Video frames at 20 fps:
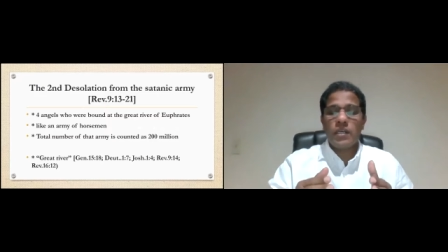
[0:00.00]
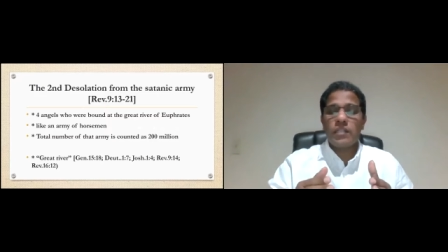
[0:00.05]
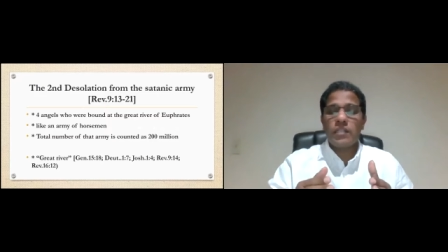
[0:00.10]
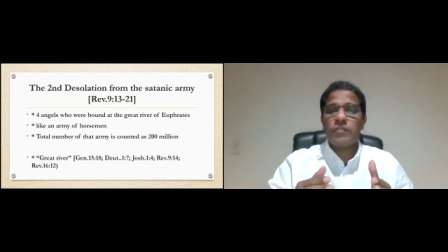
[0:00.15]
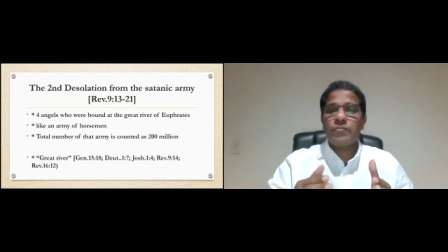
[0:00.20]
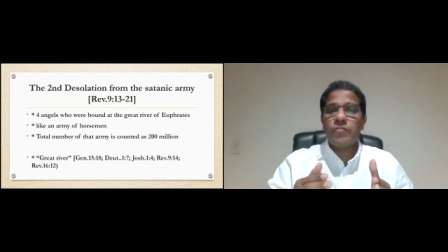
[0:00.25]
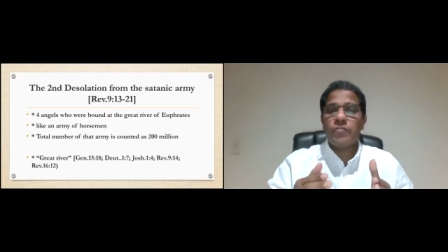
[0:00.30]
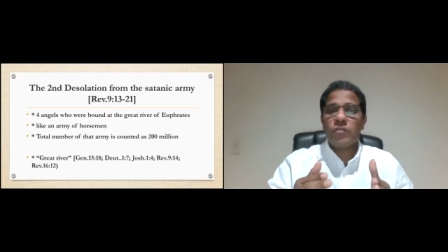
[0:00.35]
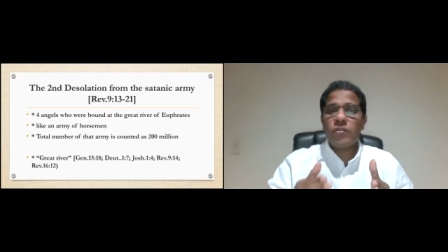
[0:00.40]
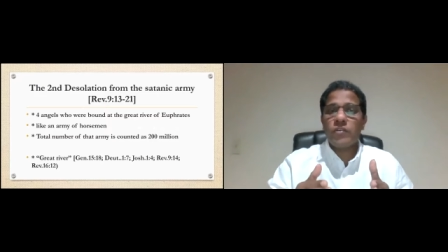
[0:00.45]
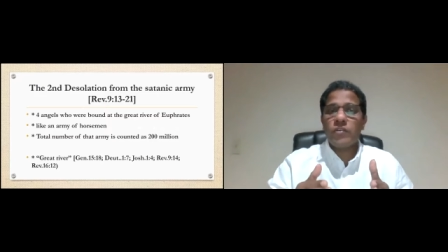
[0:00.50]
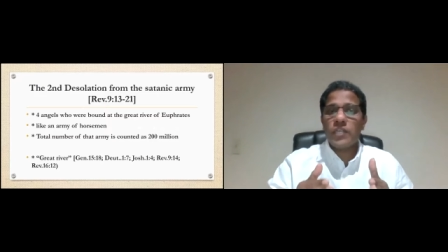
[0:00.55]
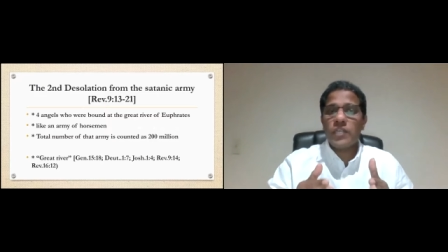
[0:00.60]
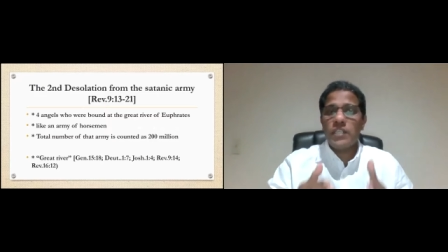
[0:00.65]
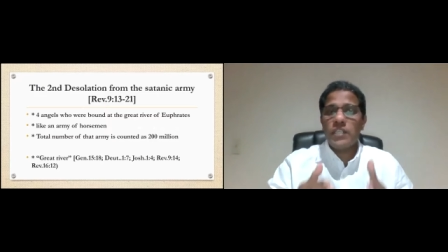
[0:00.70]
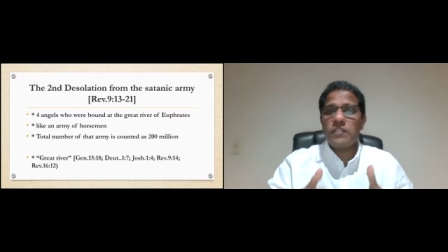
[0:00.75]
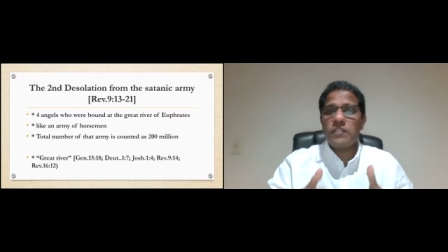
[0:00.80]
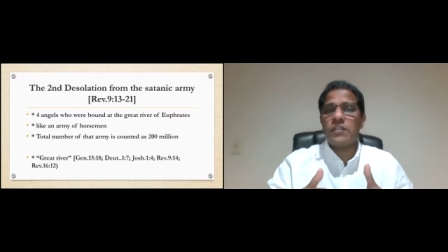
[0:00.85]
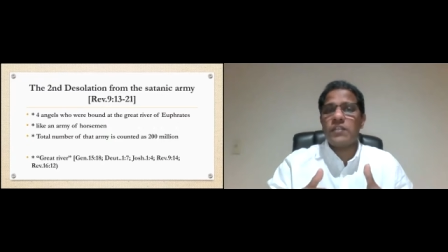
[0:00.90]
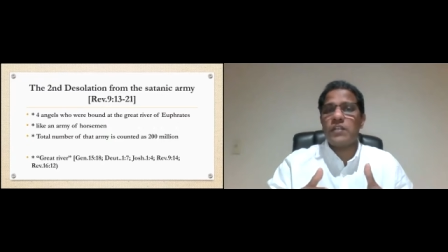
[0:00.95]
the four
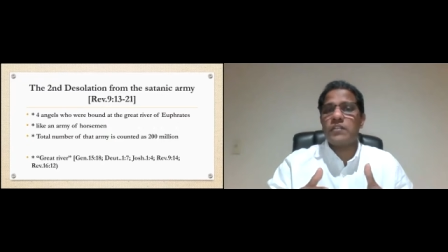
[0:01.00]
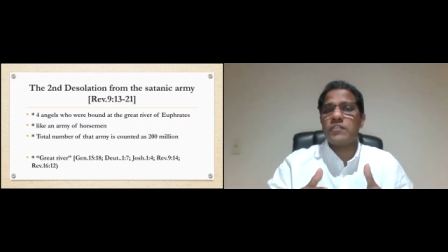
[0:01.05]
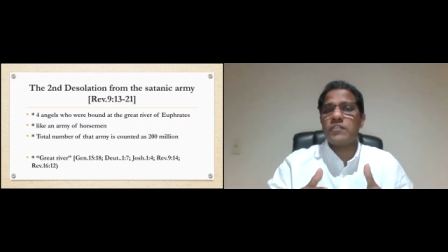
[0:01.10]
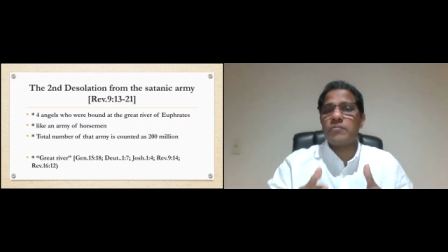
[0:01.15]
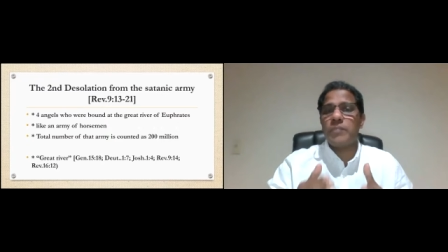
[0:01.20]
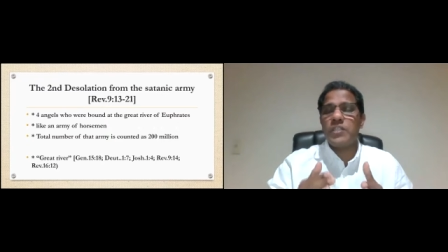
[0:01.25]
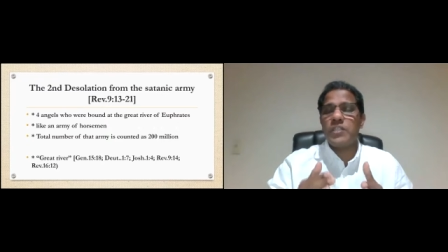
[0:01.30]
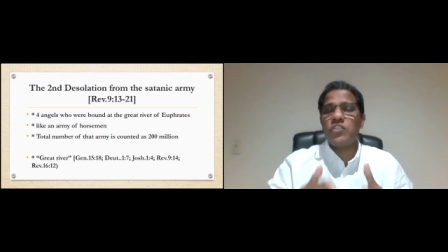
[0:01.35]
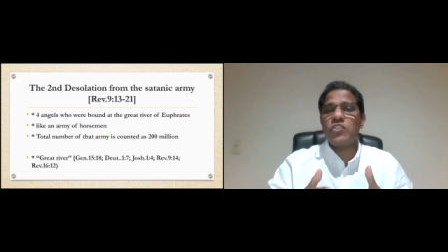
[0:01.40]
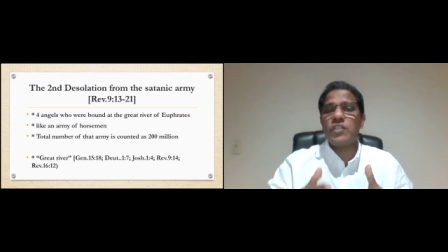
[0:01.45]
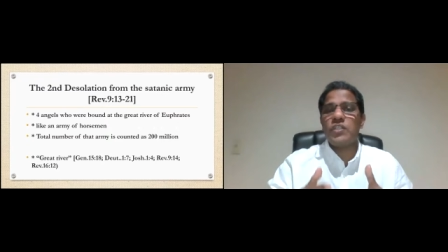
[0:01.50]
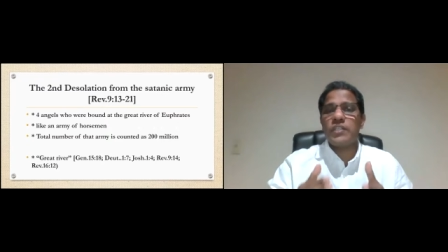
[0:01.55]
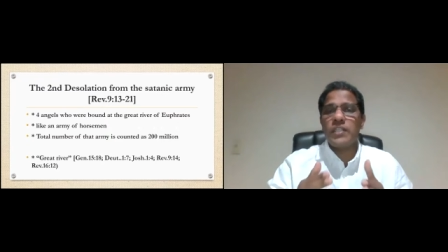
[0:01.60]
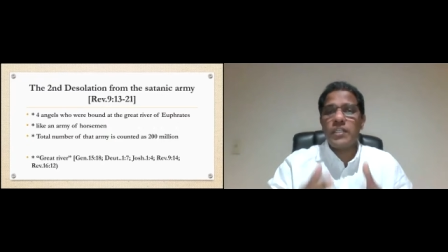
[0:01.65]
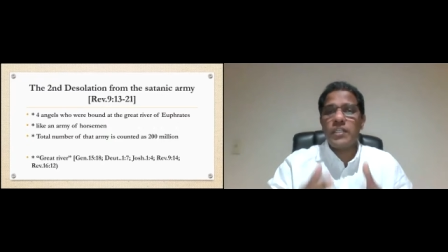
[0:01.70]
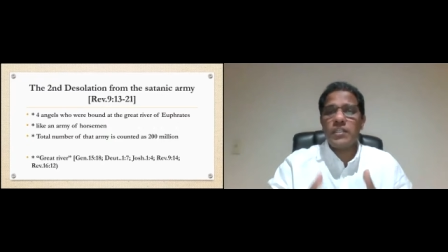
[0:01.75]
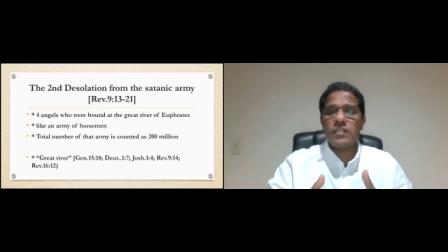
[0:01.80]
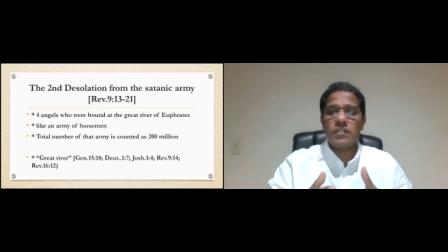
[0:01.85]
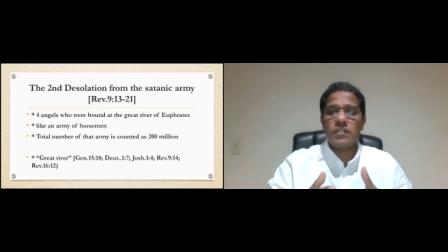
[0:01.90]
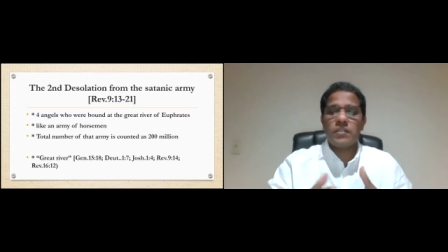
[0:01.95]
angels mentioned
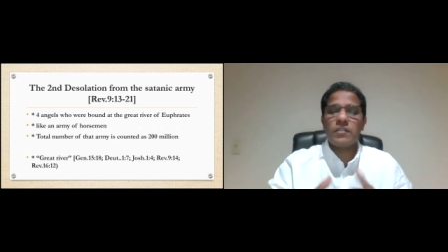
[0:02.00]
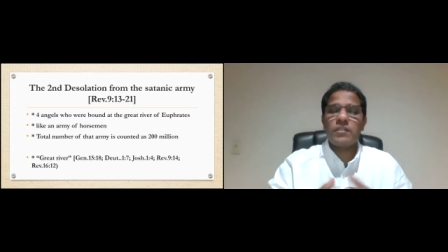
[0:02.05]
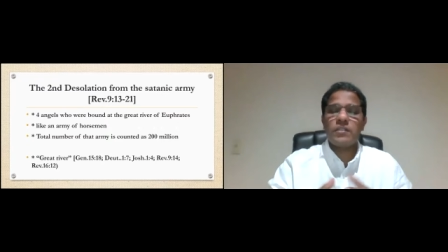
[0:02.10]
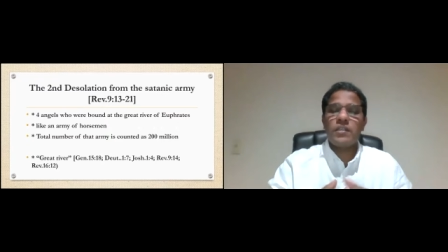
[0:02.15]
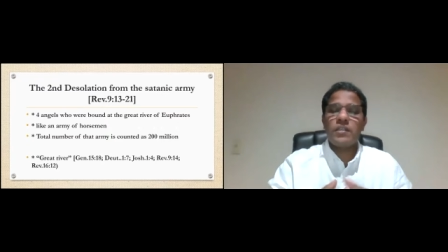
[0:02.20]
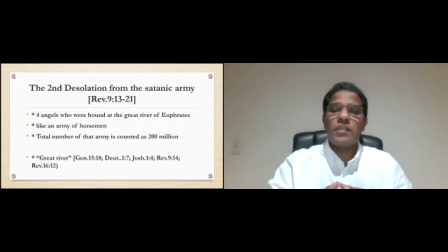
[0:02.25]
here